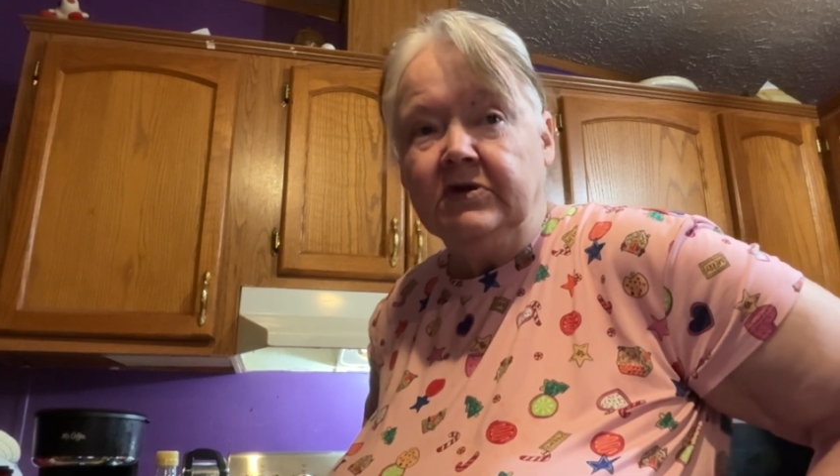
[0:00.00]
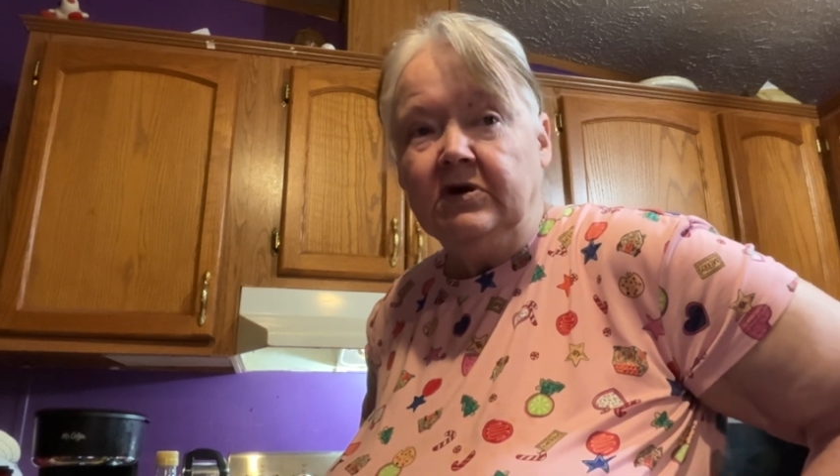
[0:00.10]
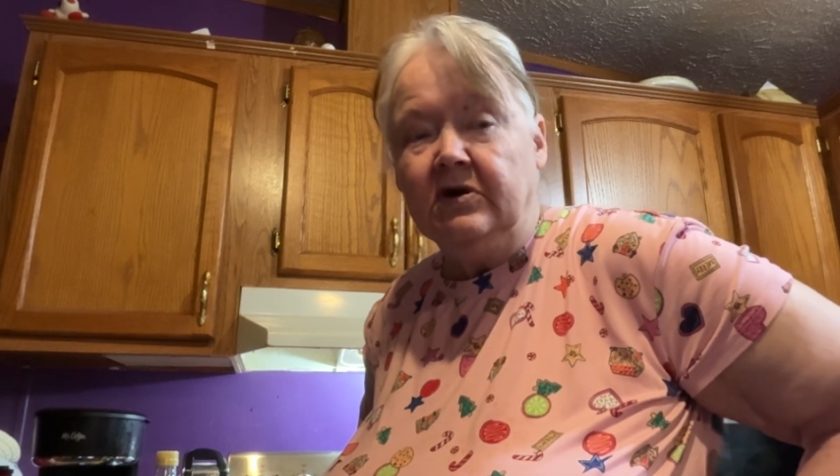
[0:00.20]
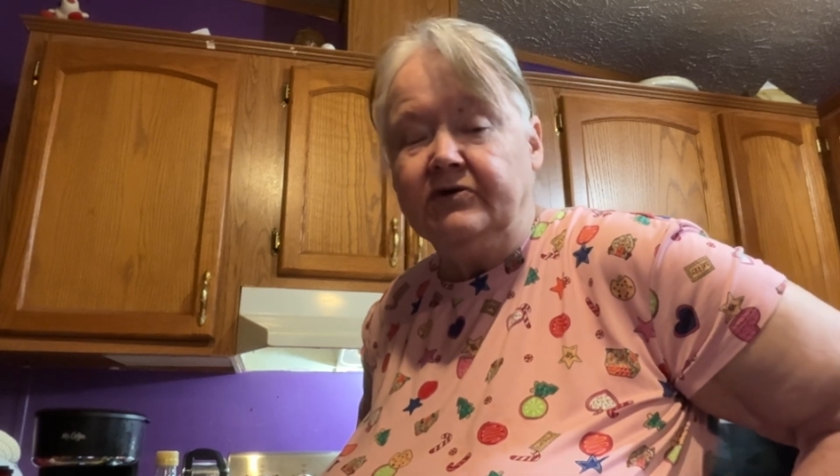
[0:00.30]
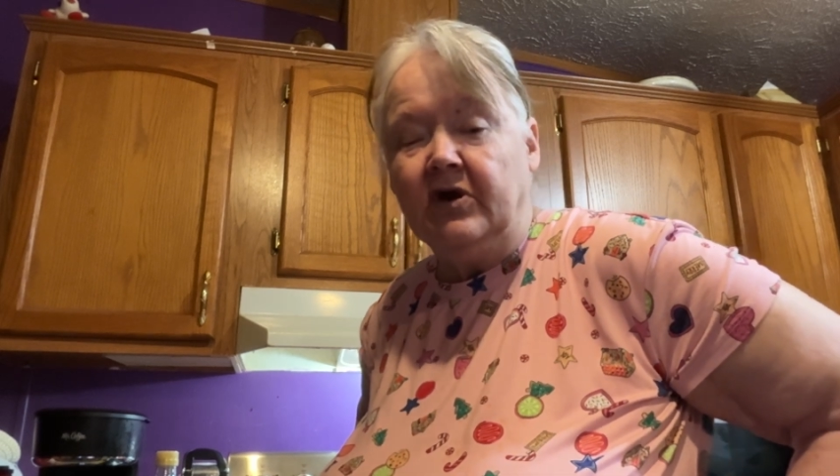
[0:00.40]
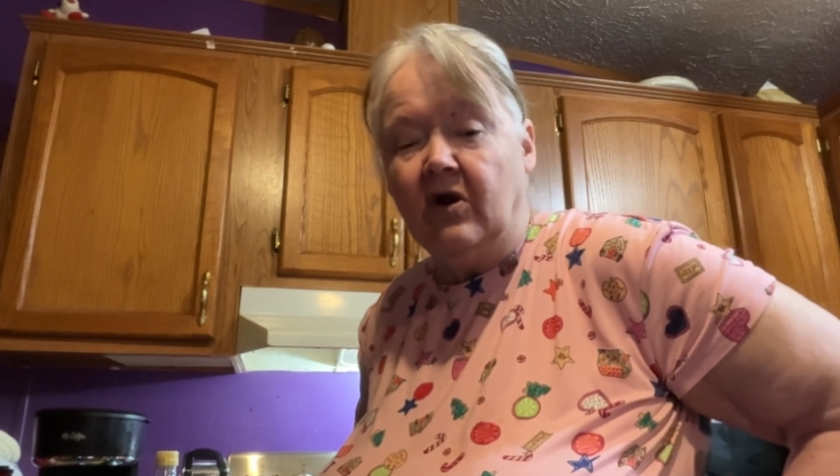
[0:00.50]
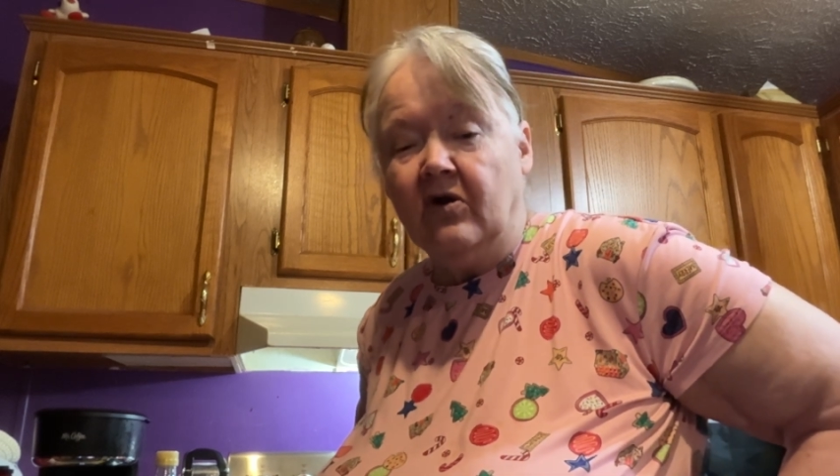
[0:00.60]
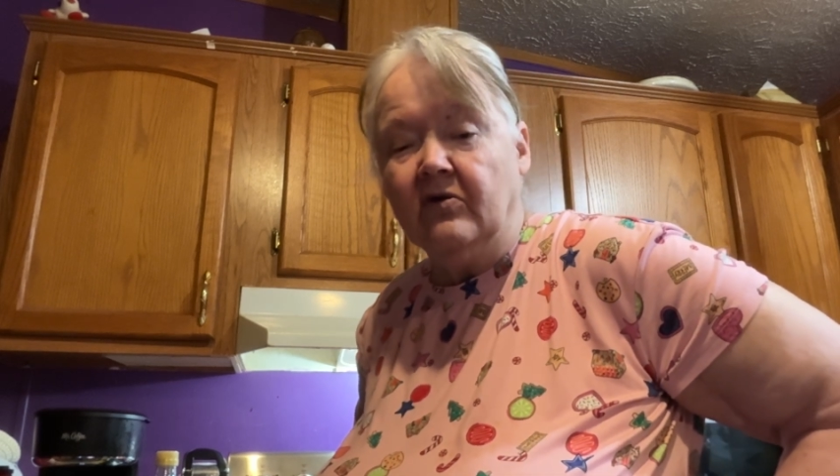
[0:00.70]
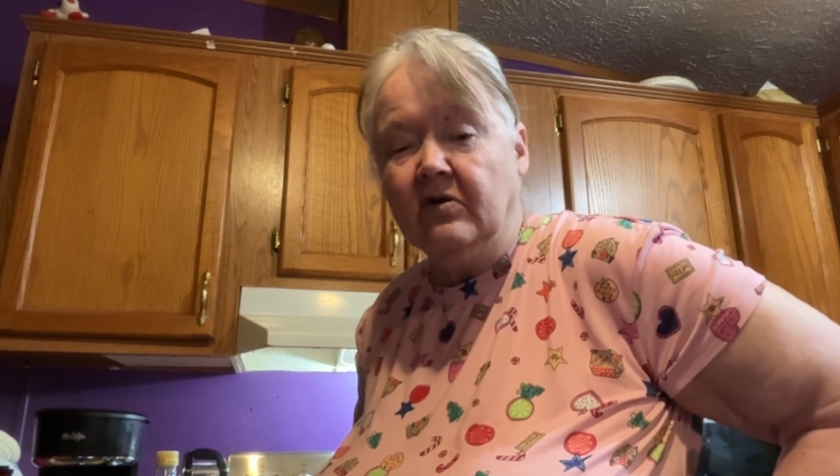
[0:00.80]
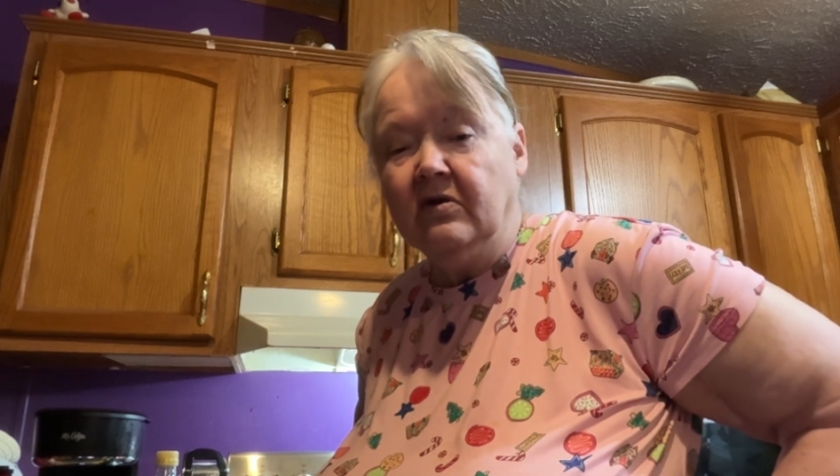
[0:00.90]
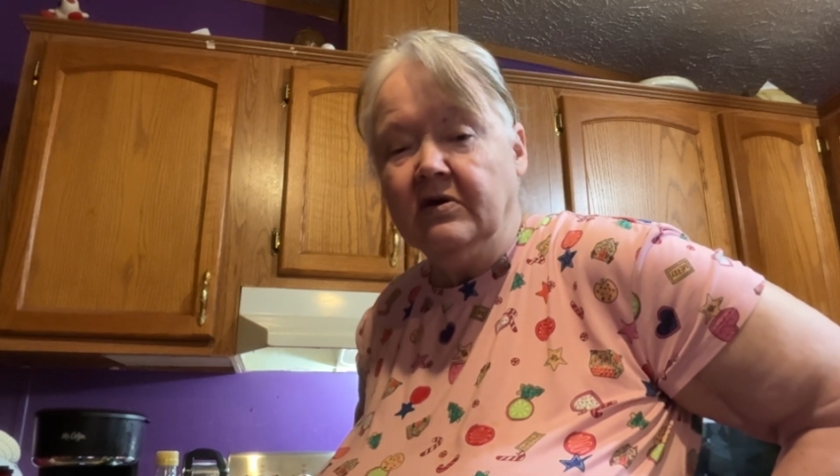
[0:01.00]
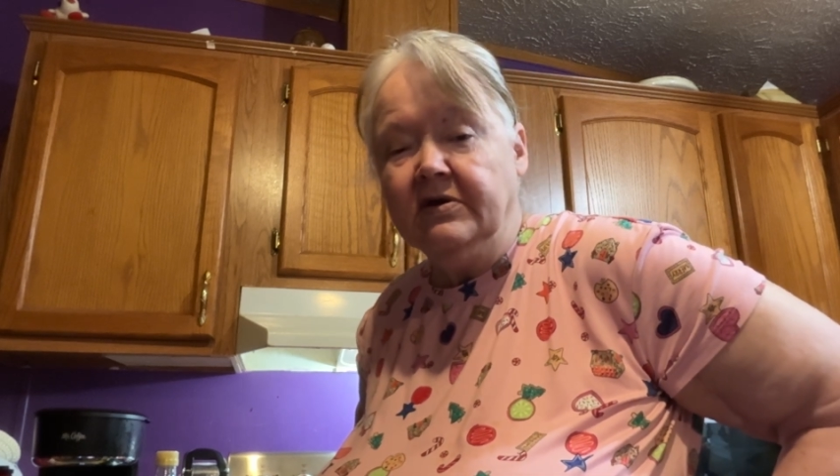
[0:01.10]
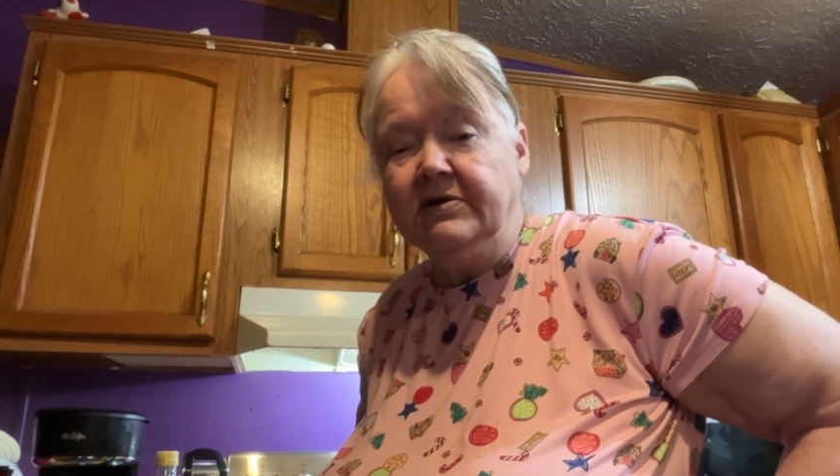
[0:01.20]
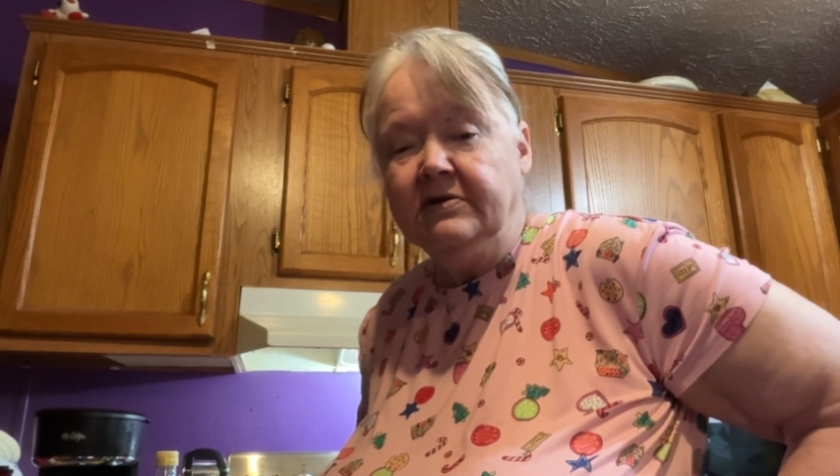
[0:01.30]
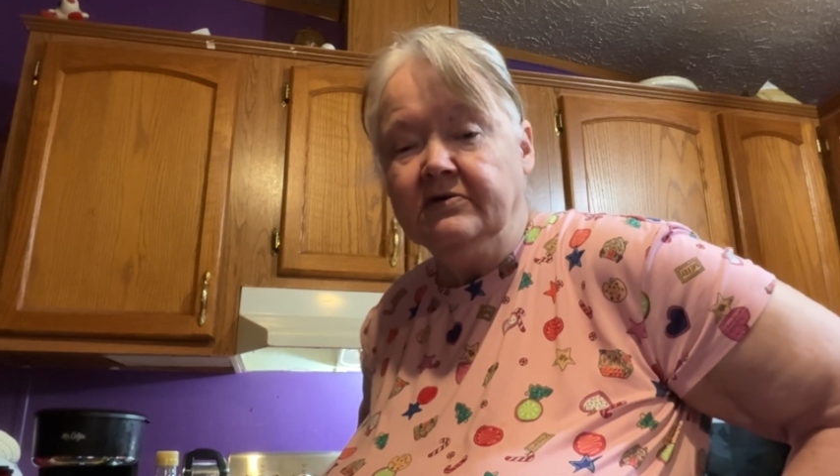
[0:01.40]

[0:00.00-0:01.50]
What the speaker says: eternally